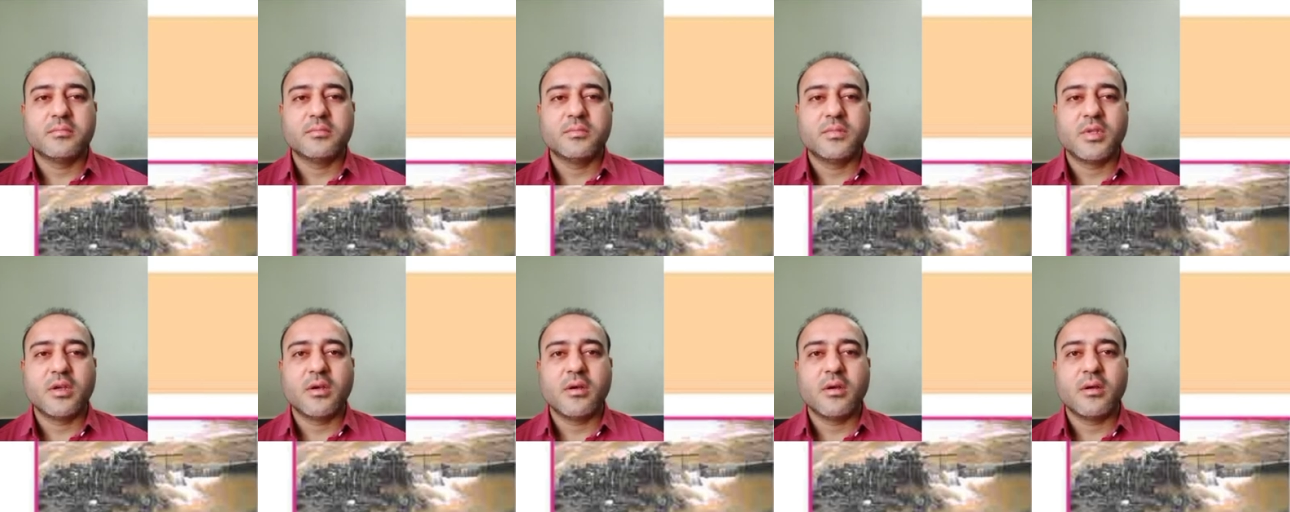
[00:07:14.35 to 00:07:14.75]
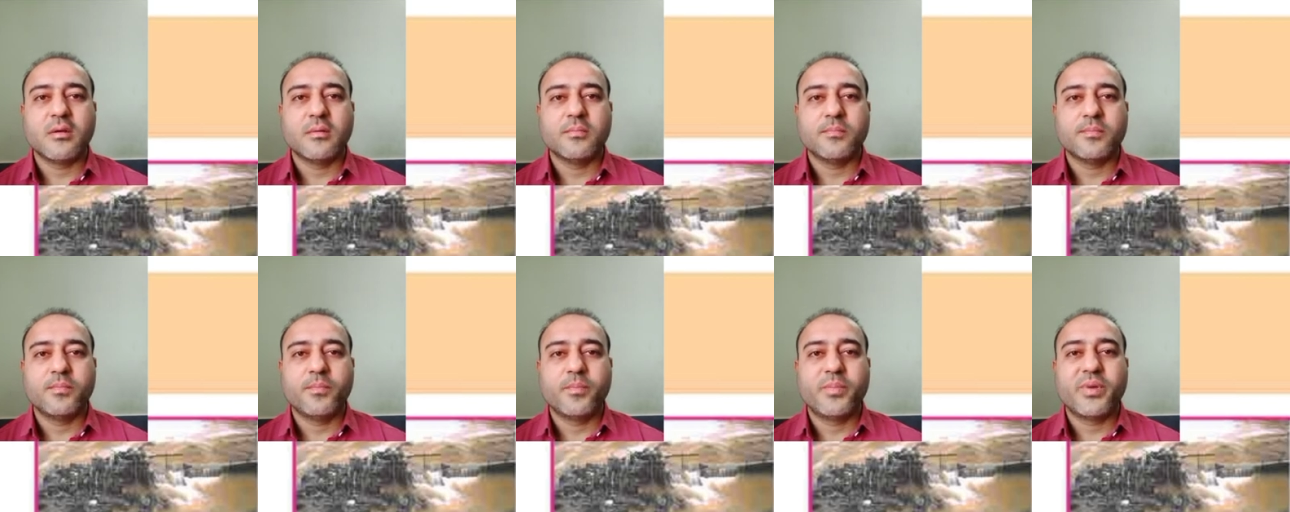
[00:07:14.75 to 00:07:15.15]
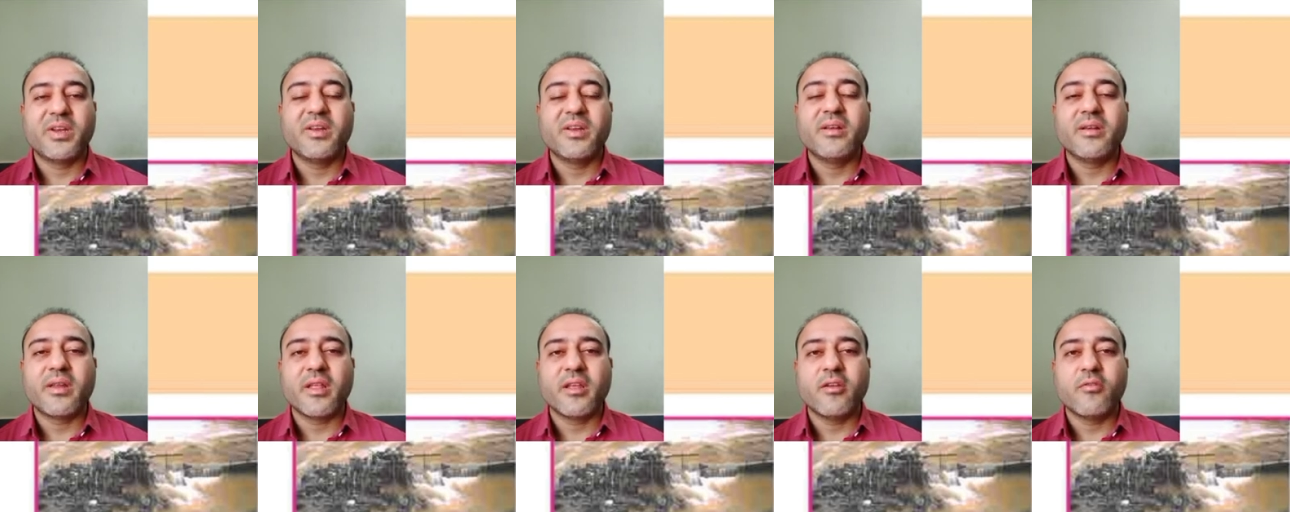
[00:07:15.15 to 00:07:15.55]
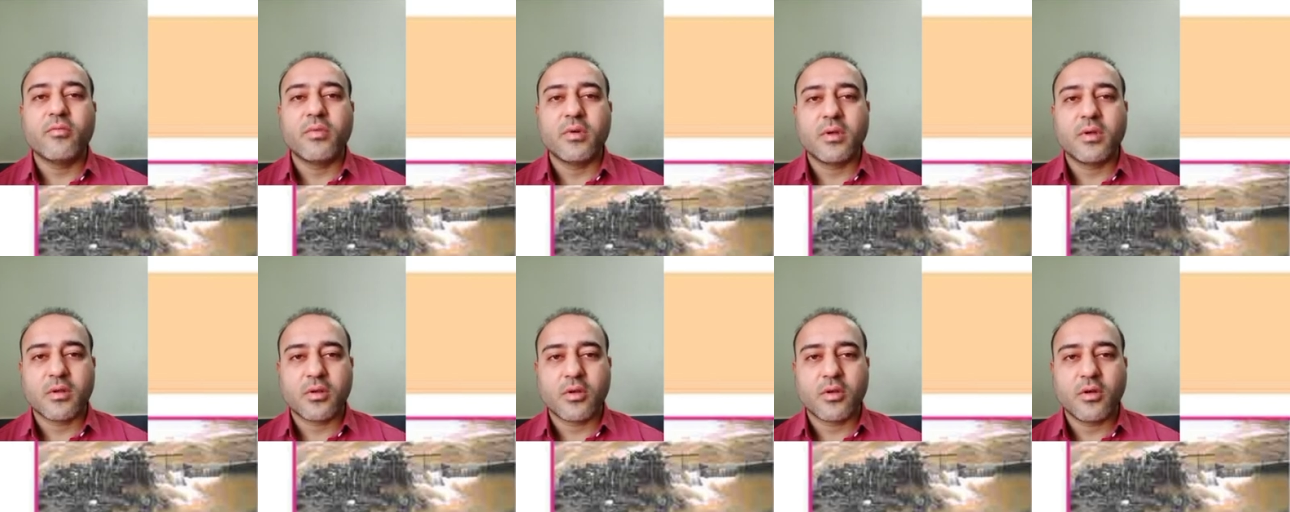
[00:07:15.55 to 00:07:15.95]
the printing
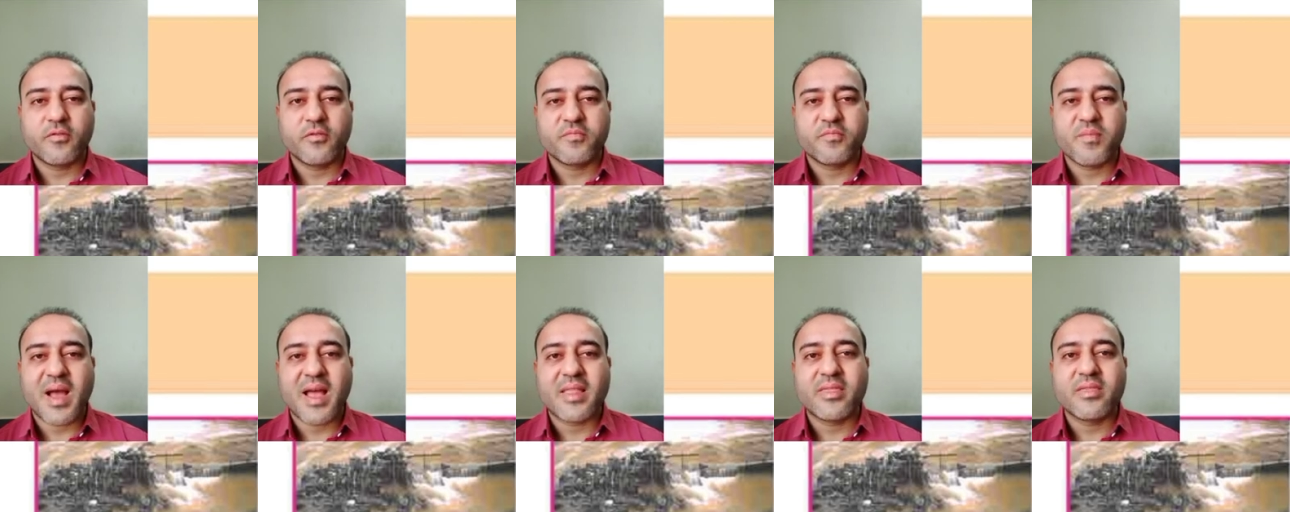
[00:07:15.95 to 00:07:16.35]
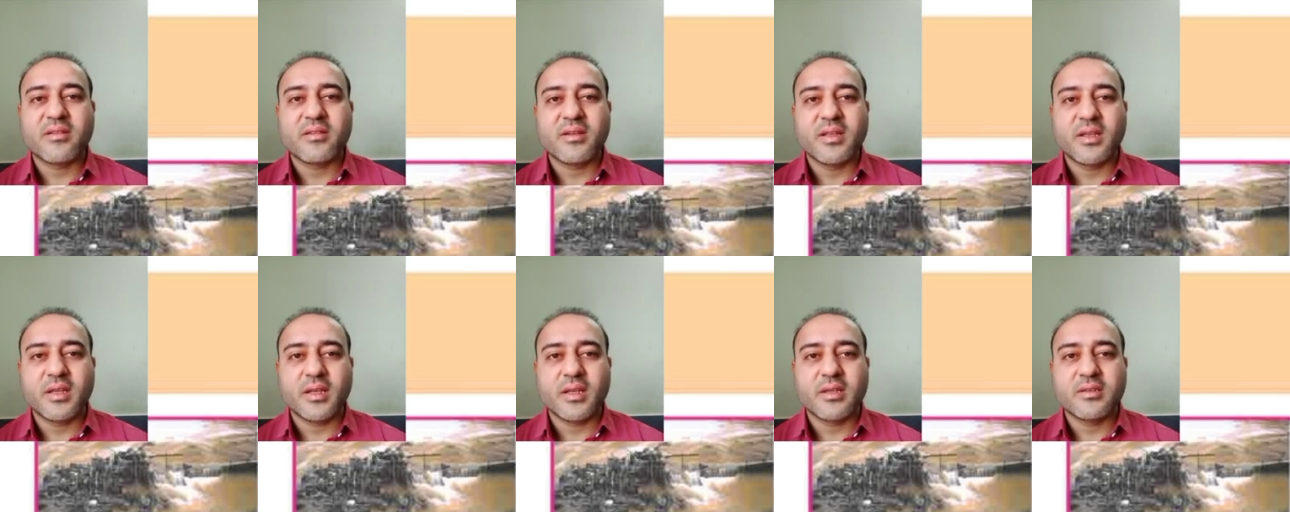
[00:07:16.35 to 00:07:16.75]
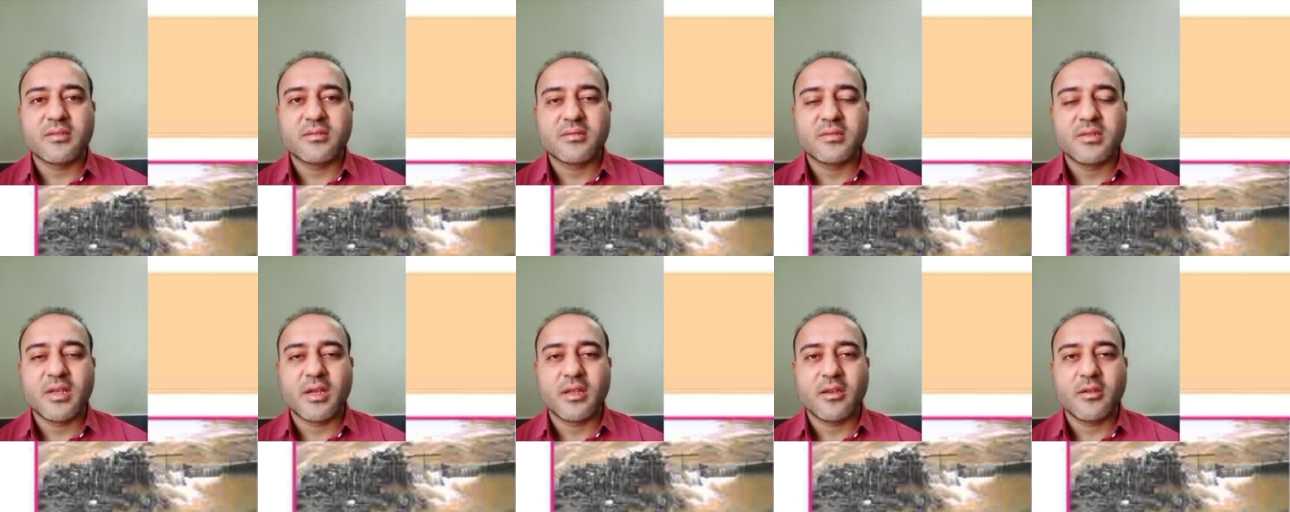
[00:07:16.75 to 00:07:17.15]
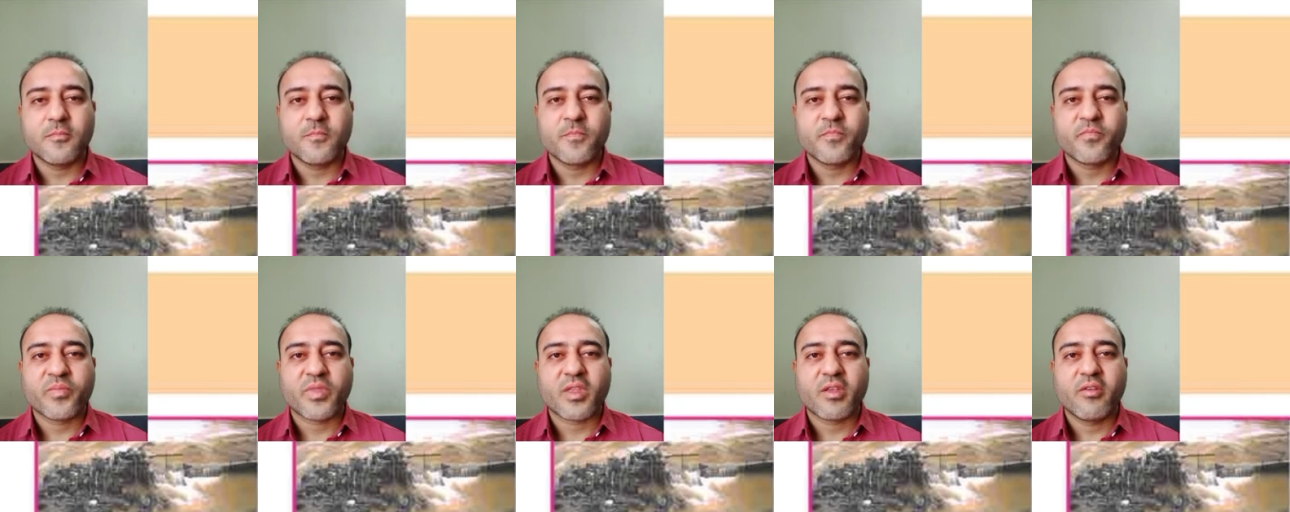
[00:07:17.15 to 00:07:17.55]
work of bandhani is
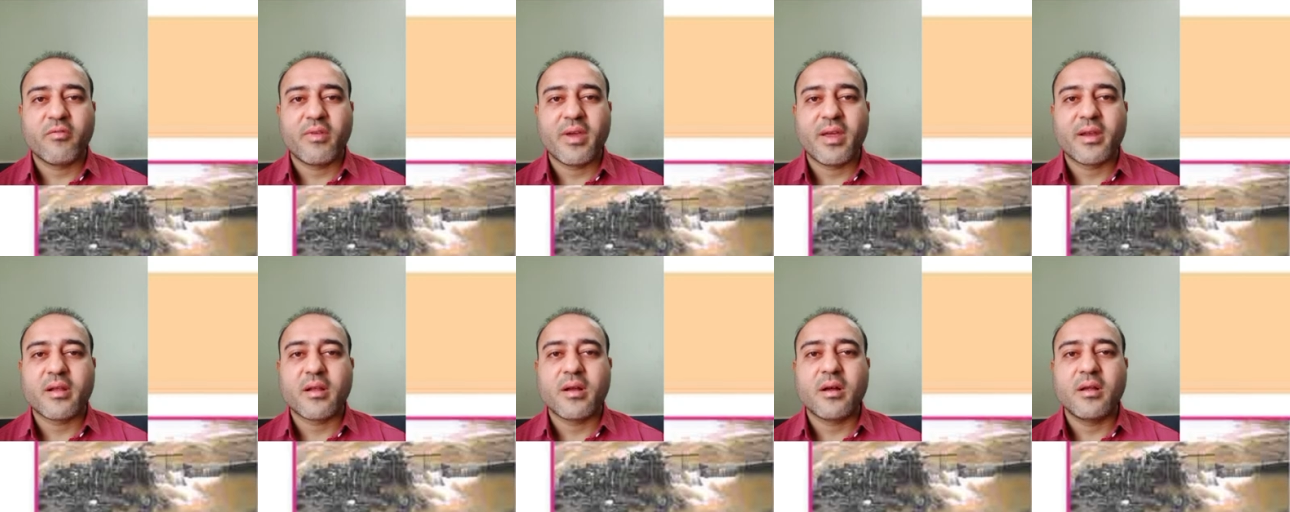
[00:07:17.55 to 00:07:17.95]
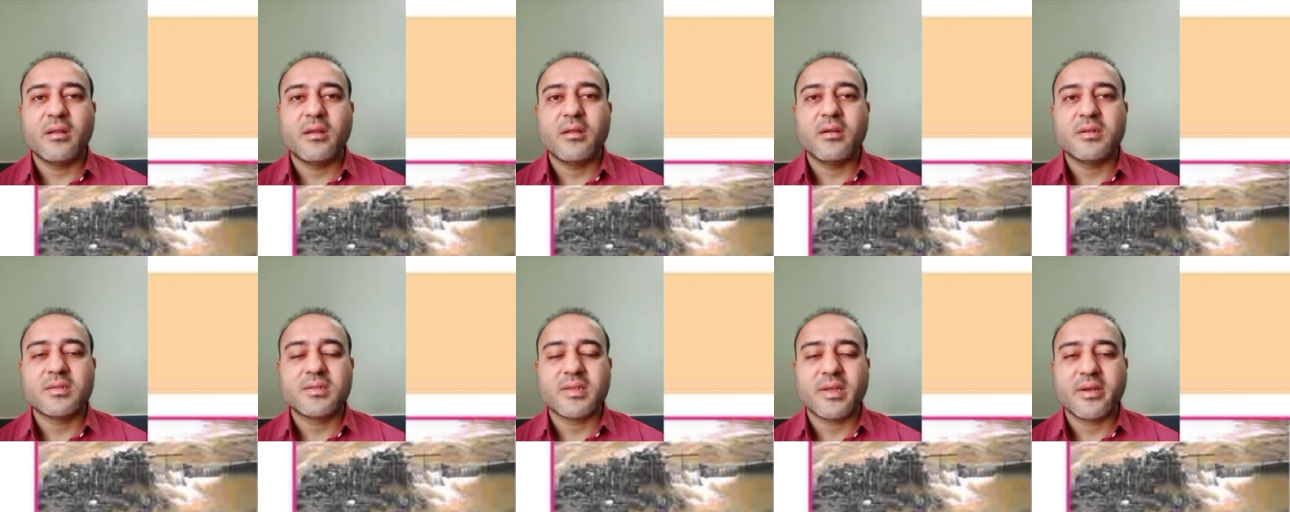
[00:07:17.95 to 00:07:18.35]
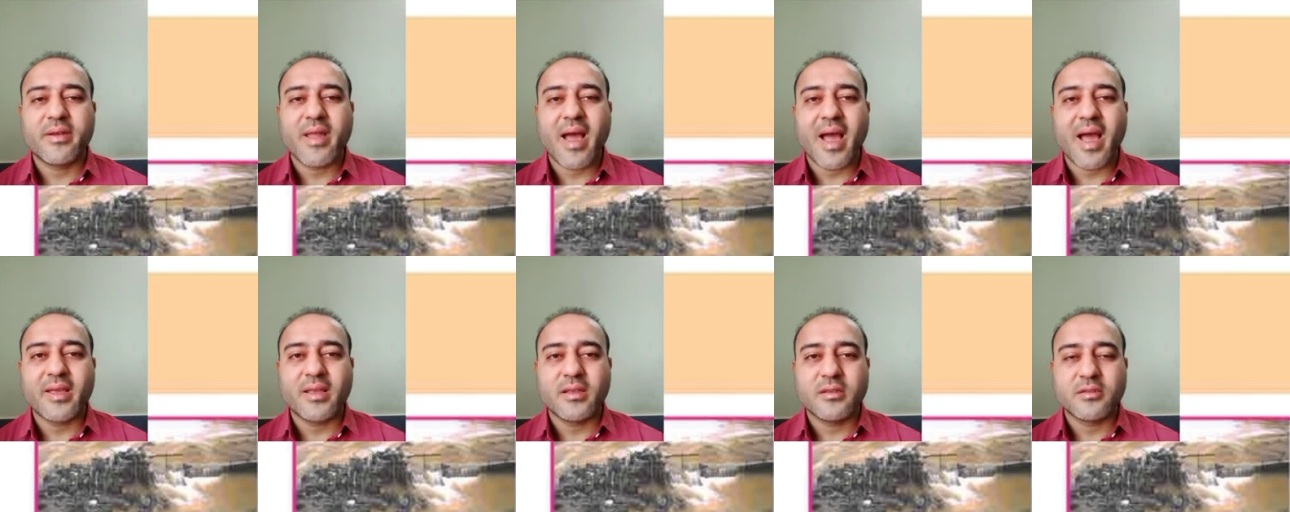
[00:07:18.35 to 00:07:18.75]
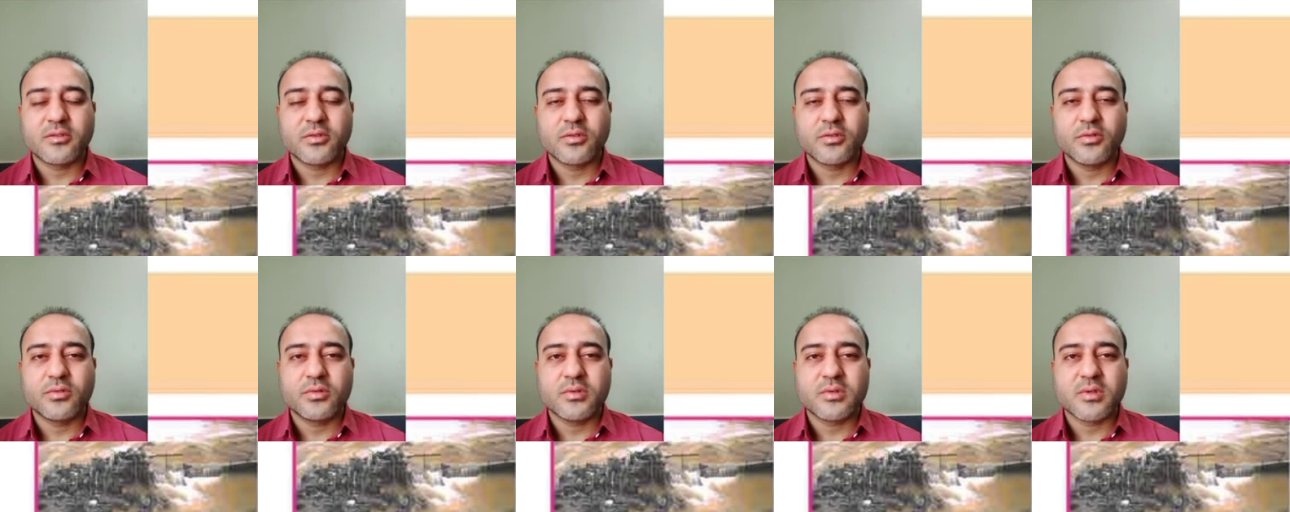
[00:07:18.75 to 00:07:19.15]
done, where colors and dye is
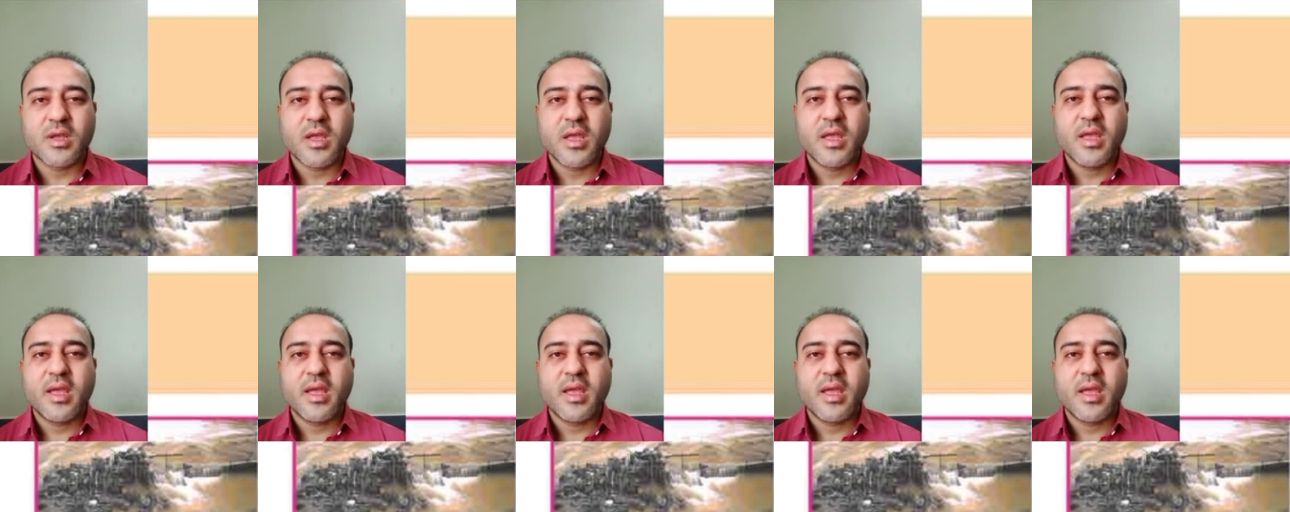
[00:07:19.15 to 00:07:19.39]
used,